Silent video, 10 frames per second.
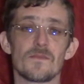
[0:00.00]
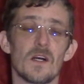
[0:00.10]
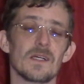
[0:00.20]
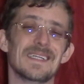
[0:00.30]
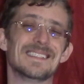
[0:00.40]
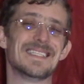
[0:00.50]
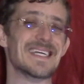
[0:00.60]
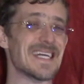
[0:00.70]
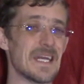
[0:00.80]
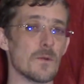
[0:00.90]
all is
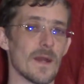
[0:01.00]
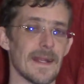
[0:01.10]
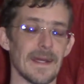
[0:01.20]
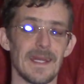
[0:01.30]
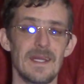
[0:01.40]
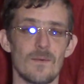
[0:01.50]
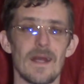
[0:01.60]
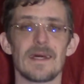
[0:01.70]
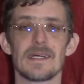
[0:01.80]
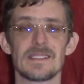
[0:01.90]
the E rating. E
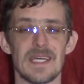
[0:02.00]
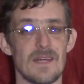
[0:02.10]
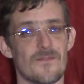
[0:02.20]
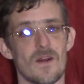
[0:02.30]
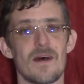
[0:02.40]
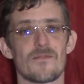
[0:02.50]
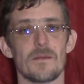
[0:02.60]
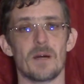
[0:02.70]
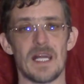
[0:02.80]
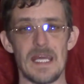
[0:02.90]
rating is E for
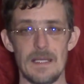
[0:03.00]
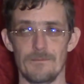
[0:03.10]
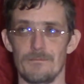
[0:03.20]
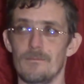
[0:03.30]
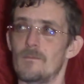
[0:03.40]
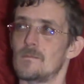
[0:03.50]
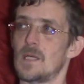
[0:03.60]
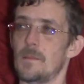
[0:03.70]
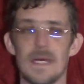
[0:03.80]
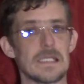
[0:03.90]
everybody.
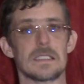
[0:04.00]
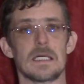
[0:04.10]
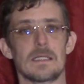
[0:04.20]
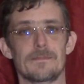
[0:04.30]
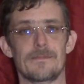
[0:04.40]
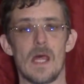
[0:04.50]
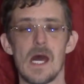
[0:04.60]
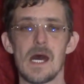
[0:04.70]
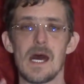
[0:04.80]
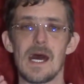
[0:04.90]
Amazing.
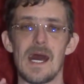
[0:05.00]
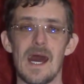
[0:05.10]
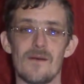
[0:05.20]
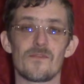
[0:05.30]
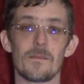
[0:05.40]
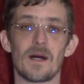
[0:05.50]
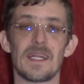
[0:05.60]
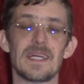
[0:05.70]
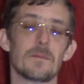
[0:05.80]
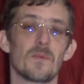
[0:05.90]
Everybody
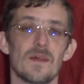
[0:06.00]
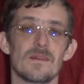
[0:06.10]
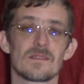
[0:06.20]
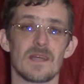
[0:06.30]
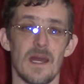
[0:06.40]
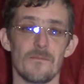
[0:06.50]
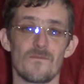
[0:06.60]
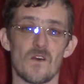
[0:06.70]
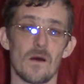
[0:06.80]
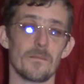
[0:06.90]
can play this game
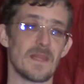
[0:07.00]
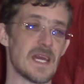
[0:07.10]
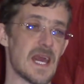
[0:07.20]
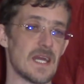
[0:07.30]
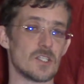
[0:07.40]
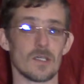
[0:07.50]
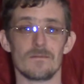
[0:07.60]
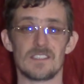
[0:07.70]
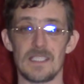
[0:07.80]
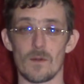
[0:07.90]
from the age of
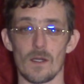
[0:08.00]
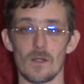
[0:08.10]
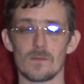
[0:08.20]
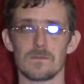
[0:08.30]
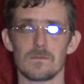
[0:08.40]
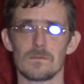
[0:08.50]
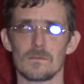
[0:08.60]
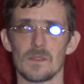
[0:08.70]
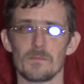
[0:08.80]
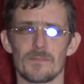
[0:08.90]
0,
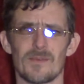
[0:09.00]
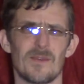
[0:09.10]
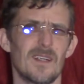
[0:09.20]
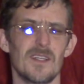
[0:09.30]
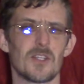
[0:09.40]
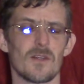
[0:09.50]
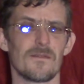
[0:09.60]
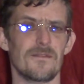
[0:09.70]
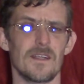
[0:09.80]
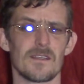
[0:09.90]
I'm pretty sure that
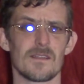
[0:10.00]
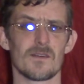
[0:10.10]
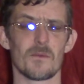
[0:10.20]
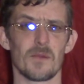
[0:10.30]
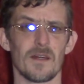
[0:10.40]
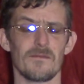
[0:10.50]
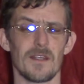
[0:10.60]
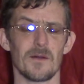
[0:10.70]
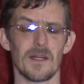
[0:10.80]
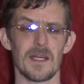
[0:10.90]
fetuses aren't playing
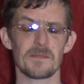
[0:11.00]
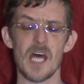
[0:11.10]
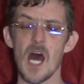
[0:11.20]
video games,